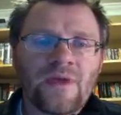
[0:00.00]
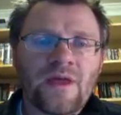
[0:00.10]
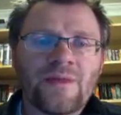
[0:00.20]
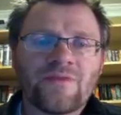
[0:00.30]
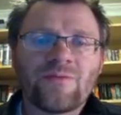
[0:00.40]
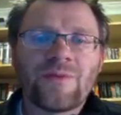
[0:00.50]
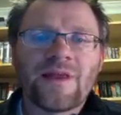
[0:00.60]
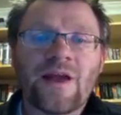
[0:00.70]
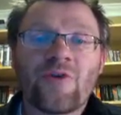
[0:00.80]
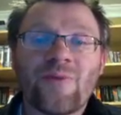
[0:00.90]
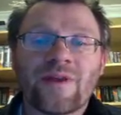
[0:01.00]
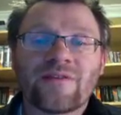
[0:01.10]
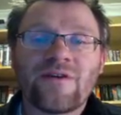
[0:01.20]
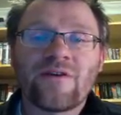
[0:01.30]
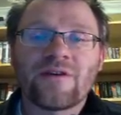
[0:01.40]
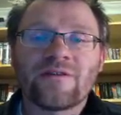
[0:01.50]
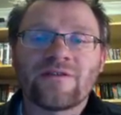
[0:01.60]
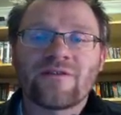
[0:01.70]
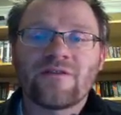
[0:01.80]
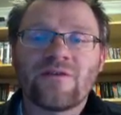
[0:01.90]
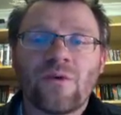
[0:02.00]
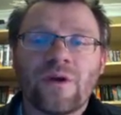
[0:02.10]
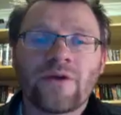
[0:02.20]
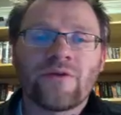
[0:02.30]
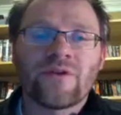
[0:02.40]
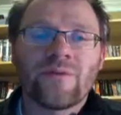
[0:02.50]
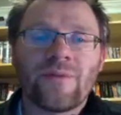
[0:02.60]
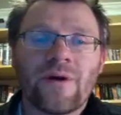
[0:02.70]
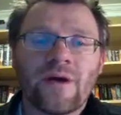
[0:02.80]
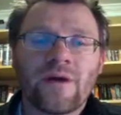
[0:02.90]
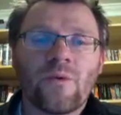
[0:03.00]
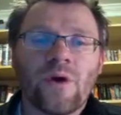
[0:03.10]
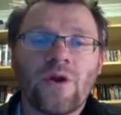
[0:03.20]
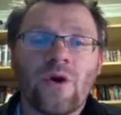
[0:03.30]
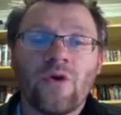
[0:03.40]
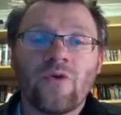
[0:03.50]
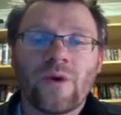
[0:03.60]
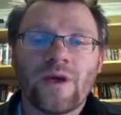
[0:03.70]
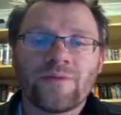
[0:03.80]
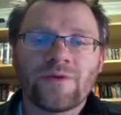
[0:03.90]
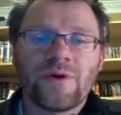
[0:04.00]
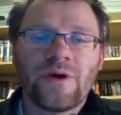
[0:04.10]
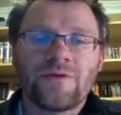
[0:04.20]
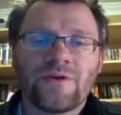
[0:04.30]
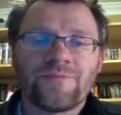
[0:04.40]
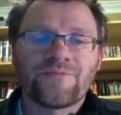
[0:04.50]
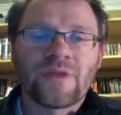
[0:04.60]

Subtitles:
And this would be an arithmetic series that starts at 1 and goes up by 1 all the way up to 100.